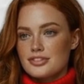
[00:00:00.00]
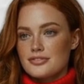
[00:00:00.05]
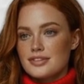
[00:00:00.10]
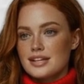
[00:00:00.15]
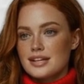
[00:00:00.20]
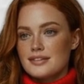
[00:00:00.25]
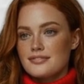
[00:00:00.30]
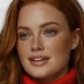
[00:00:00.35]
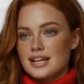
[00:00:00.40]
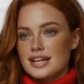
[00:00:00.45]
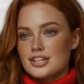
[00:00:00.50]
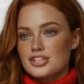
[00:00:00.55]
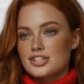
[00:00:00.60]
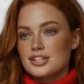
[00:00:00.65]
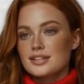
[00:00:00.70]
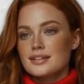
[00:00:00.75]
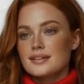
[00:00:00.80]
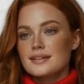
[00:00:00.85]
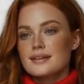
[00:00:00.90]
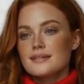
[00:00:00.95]
of the
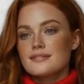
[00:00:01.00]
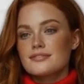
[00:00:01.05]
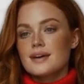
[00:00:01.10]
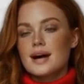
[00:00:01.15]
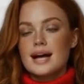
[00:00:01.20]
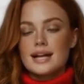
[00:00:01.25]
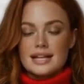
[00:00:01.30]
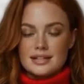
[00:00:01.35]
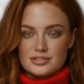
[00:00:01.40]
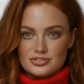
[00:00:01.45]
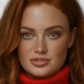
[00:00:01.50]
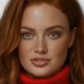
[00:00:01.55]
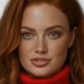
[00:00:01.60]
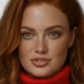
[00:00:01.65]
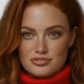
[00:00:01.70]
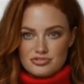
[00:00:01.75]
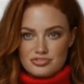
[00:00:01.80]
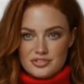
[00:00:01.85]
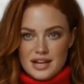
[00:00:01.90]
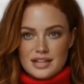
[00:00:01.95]
invasion. Fighting through
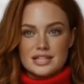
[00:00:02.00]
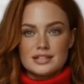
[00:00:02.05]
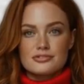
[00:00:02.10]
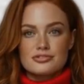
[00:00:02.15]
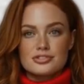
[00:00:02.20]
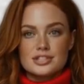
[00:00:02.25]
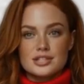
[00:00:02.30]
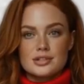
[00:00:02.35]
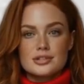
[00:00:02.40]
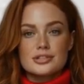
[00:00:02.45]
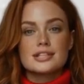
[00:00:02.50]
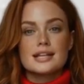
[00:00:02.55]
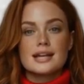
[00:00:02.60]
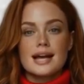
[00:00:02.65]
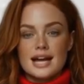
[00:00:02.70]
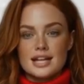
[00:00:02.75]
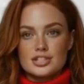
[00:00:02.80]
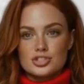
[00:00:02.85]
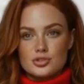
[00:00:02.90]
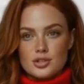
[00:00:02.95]
the flooded fields and
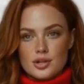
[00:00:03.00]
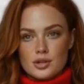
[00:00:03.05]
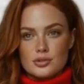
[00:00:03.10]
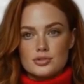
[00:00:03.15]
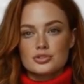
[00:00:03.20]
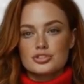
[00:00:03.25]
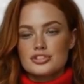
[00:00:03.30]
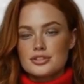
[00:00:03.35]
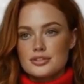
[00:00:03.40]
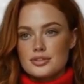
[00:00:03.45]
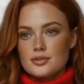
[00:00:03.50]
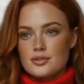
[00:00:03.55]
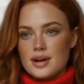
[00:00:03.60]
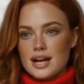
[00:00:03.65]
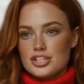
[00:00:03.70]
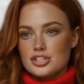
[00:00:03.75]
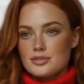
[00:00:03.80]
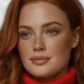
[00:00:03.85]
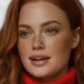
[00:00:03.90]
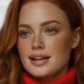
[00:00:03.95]
hedgerows, the
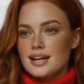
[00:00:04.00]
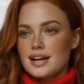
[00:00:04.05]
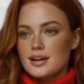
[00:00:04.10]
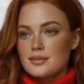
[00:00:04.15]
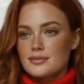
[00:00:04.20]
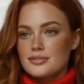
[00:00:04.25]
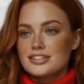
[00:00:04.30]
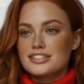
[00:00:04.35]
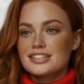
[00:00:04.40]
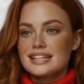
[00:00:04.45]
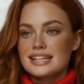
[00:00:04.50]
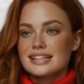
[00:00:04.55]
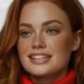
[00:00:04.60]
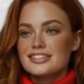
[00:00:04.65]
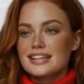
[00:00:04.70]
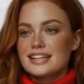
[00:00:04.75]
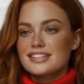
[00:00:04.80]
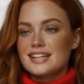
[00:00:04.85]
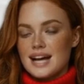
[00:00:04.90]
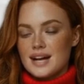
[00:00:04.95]
regiment helped seize
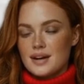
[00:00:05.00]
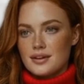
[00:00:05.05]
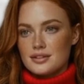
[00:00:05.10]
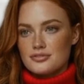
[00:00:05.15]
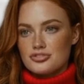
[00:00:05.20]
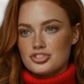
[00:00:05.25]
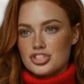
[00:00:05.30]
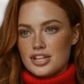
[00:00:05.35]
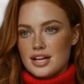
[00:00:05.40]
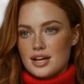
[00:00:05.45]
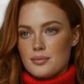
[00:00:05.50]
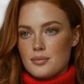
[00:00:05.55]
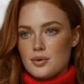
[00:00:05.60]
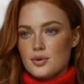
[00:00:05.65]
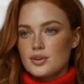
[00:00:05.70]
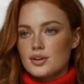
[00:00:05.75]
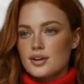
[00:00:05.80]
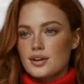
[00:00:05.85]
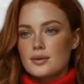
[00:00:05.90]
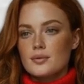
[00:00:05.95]
the town of
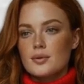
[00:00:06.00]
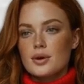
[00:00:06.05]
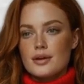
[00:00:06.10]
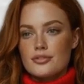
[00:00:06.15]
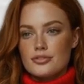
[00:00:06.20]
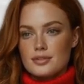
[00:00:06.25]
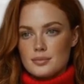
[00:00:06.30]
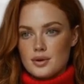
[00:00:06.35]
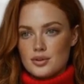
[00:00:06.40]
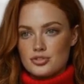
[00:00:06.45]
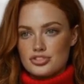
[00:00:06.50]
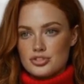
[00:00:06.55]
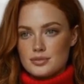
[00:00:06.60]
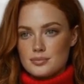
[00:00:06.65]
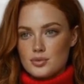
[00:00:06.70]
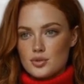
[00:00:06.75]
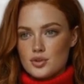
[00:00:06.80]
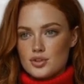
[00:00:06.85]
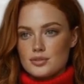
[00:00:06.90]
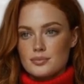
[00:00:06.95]
Cherbourg, one of the most
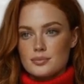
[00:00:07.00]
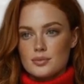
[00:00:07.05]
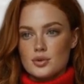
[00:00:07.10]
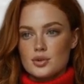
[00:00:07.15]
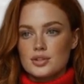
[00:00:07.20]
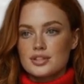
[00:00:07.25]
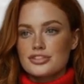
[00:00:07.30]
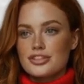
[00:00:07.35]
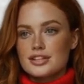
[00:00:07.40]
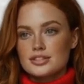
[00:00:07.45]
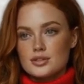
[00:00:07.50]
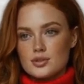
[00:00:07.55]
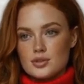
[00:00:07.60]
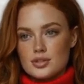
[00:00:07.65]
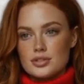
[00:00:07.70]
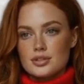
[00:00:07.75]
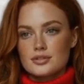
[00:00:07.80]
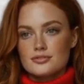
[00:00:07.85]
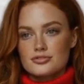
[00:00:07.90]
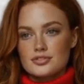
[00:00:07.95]
important ports in
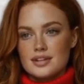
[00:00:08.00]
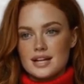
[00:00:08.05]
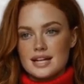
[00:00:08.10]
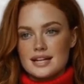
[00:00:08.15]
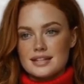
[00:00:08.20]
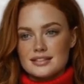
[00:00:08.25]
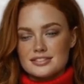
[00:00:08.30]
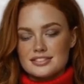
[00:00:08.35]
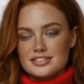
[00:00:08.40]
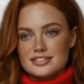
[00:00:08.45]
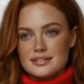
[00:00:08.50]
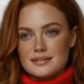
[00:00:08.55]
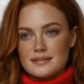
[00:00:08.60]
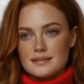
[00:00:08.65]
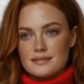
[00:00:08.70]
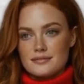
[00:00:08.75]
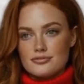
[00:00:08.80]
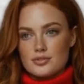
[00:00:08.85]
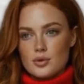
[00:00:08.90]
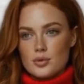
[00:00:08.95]
northern France.
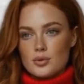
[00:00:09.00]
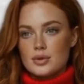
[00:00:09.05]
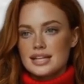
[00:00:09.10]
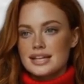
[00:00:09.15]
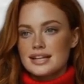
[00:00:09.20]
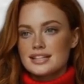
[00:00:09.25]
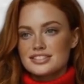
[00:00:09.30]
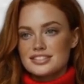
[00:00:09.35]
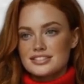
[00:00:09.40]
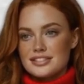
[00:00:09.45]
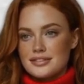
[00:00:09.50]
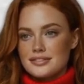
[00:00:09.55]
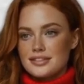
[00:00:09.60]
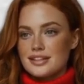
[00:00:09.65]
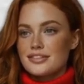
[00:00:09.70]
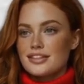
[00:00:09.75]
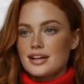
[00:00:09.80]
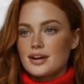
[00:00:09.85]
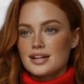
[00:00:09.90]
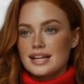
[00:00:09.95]
For weeks,
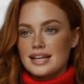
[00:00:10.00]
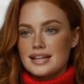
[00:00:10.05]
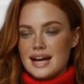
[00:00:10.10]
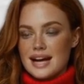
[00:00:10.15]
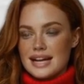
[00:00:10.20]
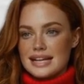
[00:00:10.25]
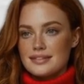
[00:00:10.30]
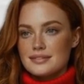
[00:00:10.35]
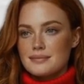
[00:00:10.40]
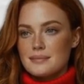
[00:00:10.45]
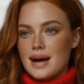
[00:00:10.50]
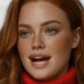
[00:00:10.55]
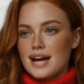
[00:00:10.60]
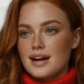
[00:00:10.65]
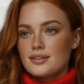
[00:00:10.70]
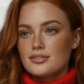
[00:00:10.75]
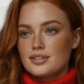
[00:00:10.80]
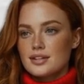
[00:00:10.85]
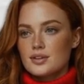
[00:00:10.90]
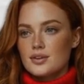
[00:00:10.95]
the 39th
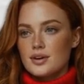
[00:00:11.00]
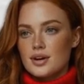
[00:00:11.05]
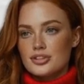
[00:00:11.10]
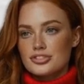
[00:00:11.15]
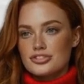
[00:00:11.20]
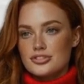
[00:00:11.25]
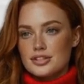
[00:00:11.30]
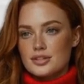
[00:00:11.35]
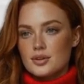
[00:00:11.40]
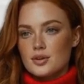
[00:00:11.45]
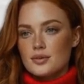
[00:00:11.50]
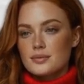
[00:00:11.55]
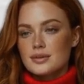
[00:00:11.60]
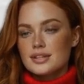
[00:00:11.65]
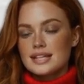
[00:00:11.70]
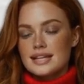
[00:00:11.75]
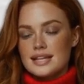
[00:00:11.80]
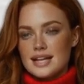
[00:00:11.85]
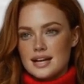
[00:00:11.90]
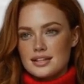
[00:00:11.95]
battled across the
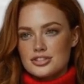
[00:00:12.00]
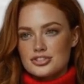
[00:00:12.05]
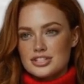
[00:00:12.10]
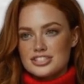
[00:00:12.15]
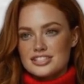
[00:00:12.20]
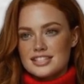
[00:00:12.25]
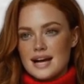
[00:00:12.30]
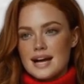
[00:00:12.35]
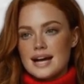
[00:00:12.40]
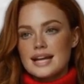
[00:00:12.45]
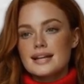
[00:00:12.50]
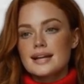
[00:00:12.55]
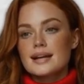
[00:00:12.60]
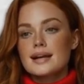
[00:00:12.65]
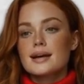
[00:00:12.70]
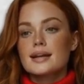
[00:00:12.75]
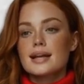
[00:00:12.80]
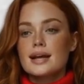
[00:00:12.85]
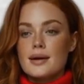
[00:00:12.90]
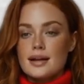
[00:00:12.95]
Normandy countryside,
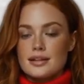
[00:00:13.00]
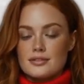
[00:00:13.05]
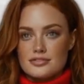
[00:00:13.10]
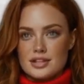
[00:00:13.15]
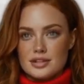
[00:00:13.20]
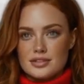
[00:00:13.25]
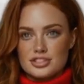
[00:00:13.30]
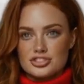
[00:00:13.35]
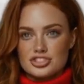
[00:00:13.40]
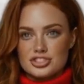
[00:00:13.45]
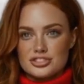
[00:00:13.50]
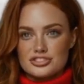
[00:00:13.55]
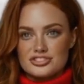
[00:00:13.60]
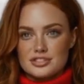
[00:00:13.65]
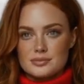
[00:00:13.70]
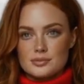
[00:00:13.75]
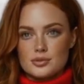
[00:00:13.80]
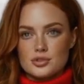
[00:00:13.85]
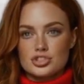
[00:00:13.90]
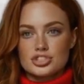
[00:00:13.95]
clearing villages
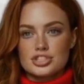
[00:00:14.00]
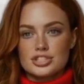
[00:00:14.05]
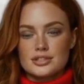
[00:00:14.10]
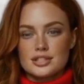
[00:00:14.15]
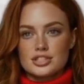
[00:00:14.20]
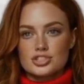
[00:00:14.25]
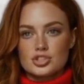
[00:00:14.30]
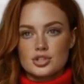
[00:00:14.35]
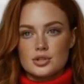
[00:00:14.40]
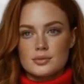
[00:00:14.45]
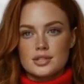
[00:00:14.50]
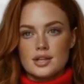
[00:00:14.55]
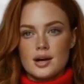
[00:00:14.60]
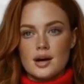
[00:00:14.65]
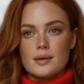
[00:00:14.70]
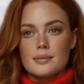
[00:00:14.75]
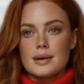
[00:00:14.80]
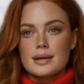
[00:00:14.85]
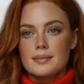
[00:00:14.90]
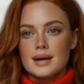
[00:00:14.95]
and pushing the German
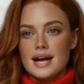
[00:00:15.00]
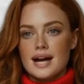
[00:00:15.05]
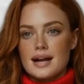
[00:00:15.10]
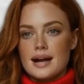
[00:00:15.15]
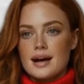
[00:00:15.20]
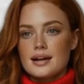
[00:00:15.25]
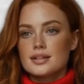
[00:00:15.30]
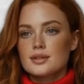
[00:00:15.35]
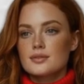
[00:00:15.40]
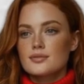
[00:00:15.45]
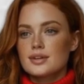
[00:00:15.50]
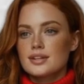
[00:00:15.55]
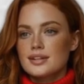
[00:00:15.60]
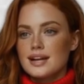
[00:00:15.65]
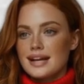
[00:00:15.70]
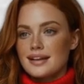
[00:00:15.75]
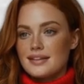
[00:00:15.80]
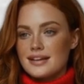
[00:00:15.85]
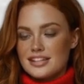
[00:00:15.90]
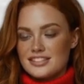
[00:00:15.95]
army back under
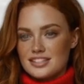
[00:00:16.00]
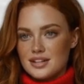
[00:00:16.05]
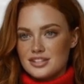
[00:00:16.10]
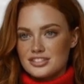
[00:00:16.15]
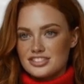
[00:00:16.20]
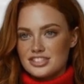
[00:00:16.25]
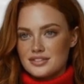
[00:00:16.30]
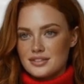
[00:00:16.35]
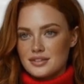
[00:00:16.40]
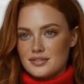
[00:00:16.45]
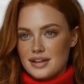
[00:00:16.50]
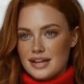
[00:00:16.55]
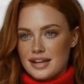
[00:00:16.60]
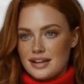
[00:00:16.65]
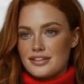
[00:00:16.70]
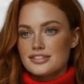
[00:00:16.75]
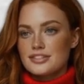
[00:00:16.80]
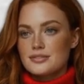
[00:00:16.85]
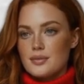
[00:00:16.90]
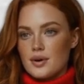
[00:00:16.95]
relentless artillery
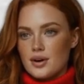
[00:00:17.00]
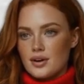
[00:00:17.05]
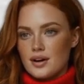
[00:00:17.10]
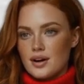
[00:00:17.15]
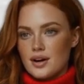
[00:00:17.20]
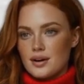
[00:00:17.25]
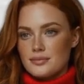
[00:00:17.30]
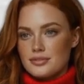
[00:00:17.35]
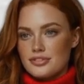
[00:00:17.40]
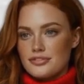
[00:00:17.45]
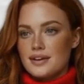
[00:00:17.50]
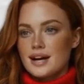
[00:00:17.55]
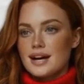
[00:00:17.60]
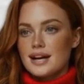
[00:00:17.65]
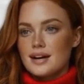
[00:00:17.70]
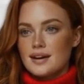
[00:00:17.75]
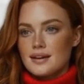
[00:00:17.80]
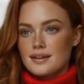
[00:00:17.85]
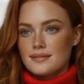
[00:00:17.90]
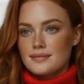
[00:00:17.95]
and small arms
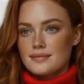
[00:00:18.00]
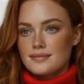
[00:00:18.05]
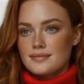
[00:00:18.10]
fire.